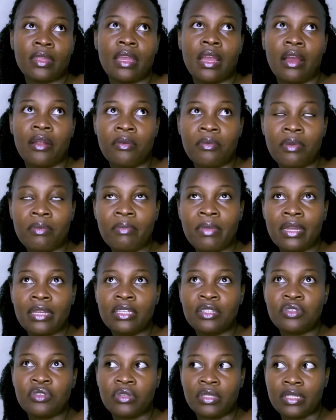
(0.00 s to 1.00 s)
I remember
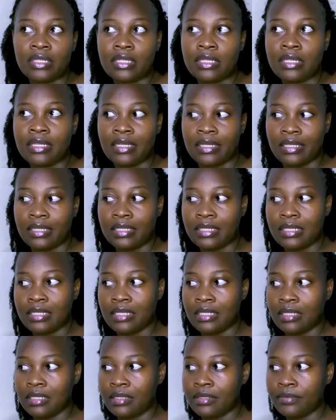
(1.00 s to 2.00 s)
in
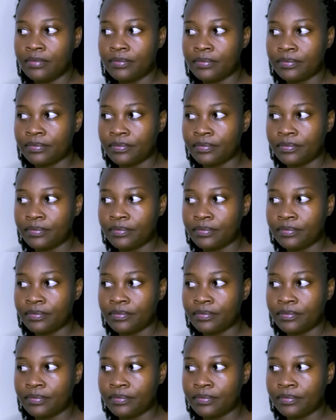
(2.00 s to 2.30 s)
2019,